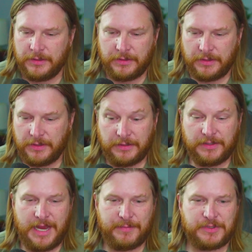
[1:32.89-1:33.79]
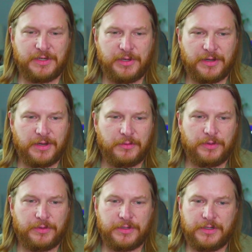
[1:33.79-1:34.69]
that the game was going to be on
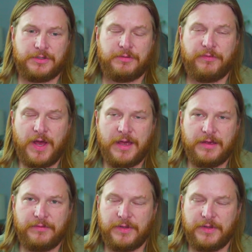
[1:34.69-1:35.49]
Unreal Engine 5